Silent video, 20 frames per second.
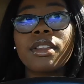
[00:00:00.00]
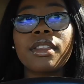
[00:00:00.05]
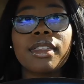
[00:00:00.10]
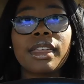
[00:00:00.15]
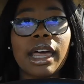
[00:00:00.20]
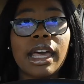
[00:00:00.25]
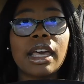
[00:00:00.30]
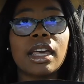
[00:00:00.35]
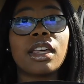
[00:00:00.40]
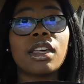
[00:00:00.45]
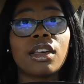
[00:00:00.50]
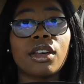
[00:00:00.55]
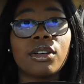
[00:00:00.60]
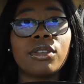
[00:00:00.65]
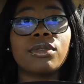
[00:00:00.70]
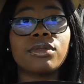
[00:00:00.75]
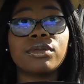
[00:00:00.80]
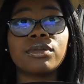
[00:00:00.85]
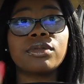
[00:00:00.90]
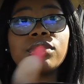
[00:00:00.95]
Thank you.
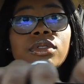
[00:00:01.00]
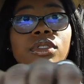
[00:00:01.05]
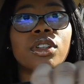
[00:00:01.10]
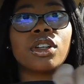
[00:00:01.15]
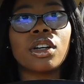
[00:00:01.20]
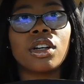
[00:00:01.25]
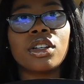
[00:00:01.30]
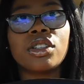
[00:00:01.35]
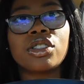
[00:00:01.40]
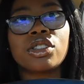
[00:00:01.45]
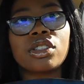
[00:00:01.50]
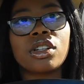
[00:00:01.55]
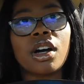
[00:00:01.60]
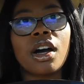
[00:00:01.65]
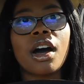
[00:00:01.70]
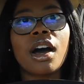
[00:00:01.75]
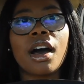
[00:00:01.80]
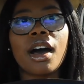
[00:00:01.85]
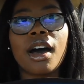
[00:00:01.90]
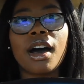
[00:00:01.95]
Good
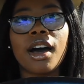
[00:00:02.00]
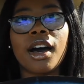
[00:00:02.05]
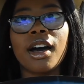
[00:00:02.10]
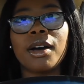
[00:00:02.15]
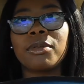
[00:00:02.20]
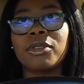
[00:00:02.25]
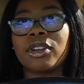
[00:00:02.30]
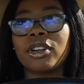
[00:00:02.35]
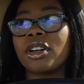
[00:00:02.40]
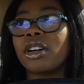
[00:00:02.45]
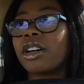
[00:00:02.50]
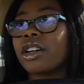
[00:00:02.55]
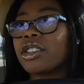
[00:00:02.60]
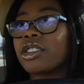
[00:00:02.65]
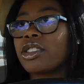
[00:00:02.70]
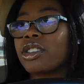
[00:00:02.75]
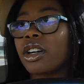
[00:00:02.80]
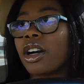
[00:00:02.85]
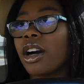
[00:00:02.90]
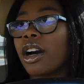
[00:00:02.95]
job, good
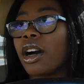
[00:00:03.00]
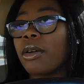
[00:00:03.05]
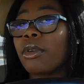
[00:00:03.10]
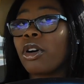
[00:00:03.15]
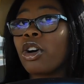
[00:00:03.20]
job.